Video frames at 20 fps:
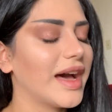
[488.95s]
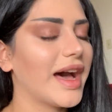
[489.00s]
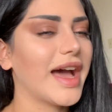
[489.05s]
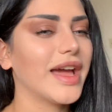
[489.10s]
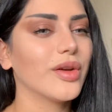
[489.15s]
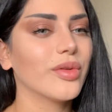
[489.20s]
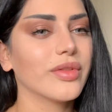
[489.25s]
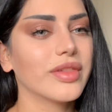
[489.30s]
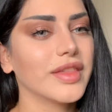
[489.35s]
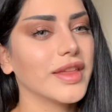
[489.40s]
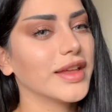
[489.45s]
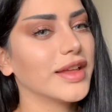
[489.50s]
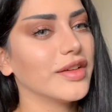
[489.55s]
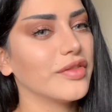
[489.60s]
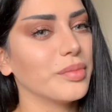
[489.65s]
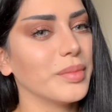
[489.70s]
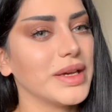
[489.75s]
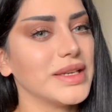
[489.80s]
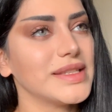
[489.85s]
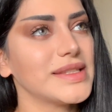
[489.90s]
I don't think
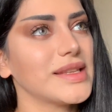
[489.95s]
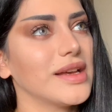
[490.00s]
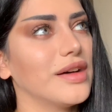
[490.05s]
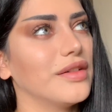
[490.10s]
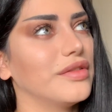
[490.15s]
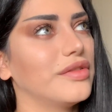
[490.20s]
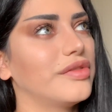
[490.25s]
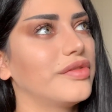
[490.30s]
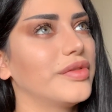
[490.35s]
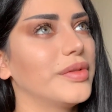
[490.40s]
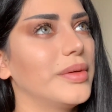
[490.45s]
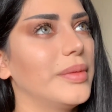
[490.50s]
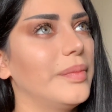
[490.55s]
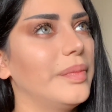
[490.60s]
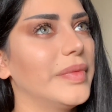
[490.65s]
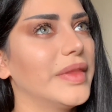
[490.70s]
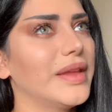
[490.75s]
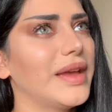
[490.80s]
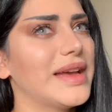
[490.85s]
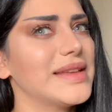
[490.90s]
of myself
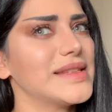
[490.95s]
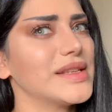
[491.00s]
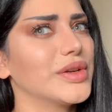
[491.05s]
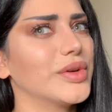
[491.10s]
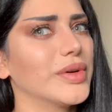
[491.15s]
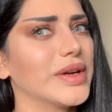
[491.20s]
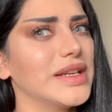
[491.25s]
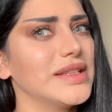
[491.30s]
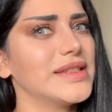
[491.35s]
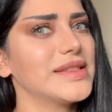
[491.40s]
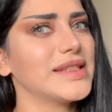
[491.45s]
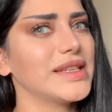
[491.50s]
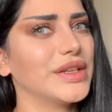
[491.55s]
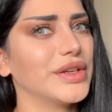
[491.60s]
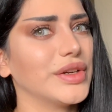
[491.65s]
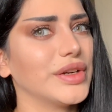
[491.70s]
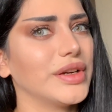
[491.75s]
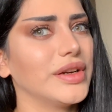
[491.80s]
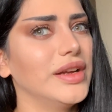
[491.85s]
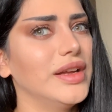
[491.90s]
as a great
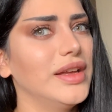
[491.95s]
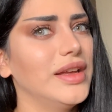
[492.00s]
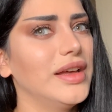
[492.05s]
singer.